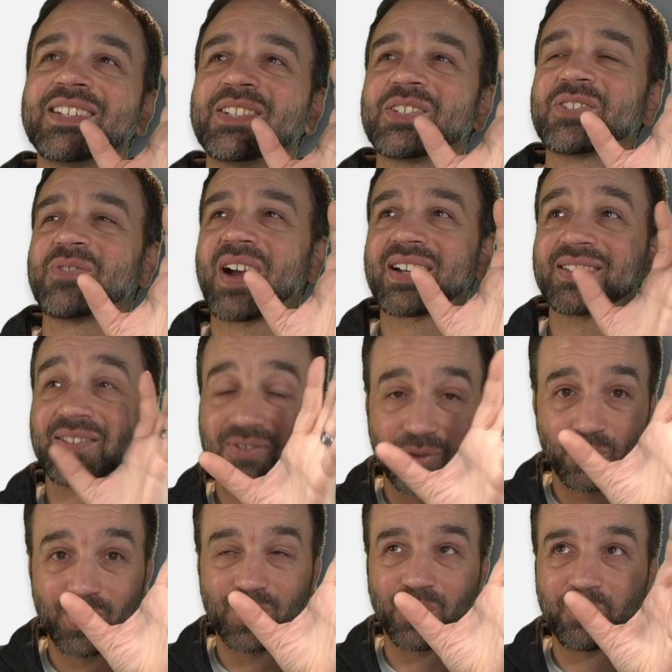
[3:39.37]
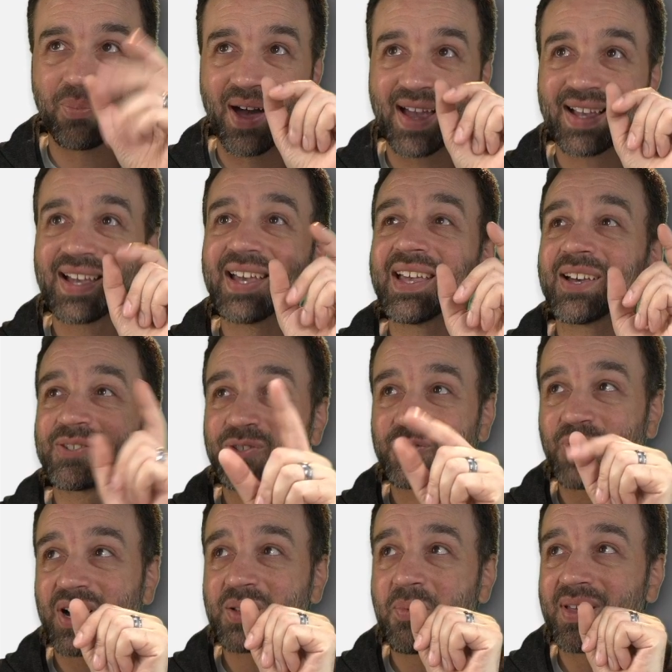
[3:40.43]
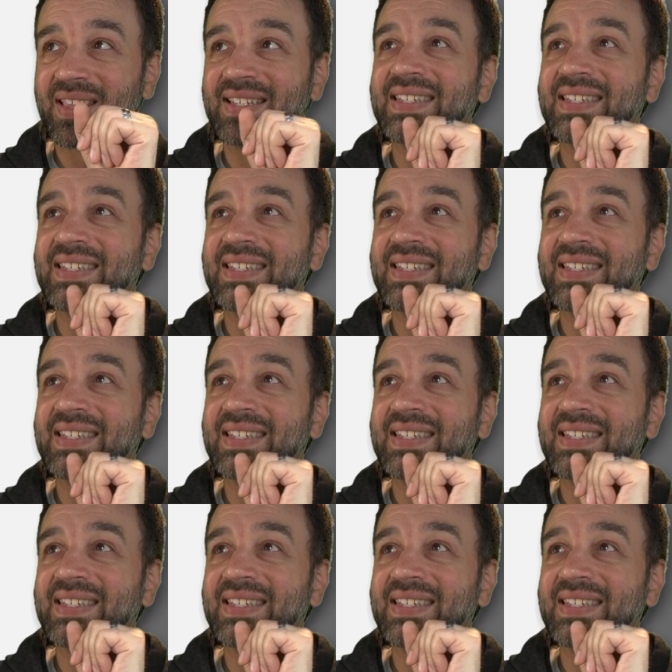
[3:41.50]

distracted of the real bike. I was distracted by the